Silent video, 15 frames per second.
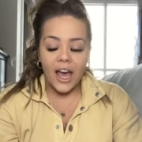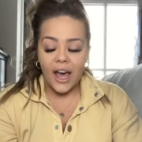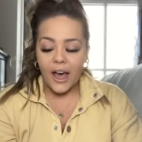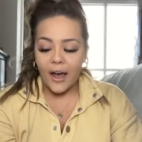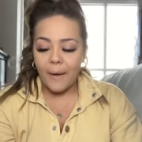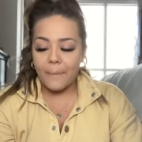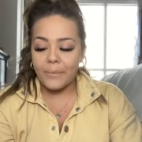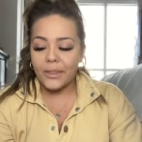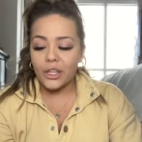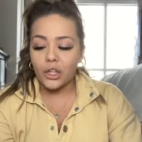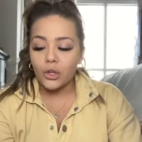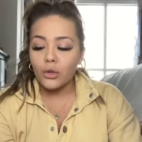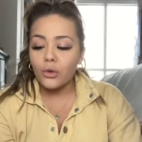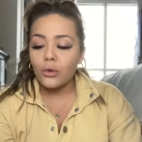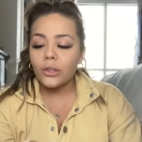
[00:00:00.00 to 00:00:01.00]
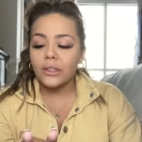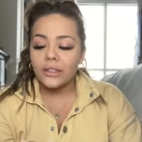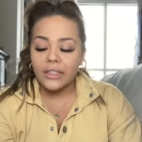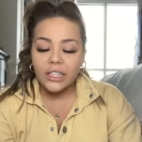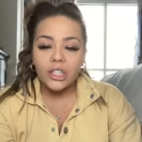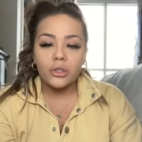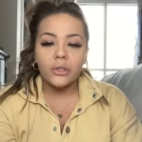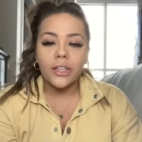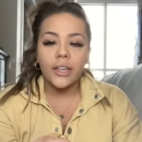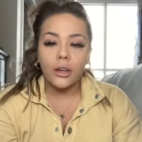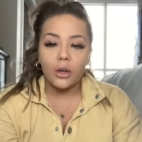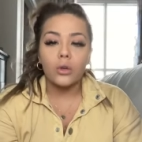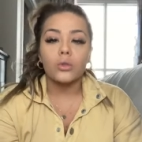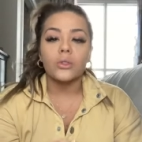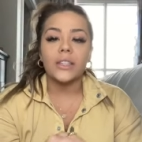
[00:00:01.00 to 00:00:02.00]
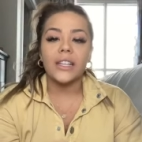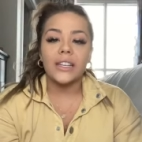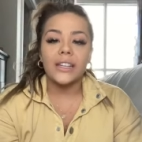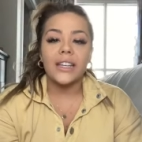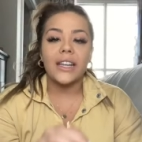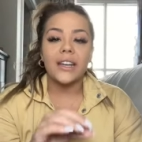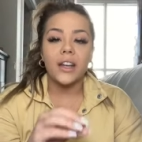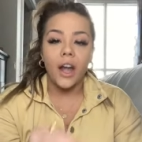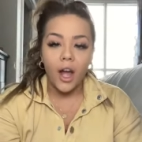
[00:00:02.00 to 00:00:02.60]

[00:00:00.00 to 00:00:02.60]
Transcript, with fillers: Um, you literally only need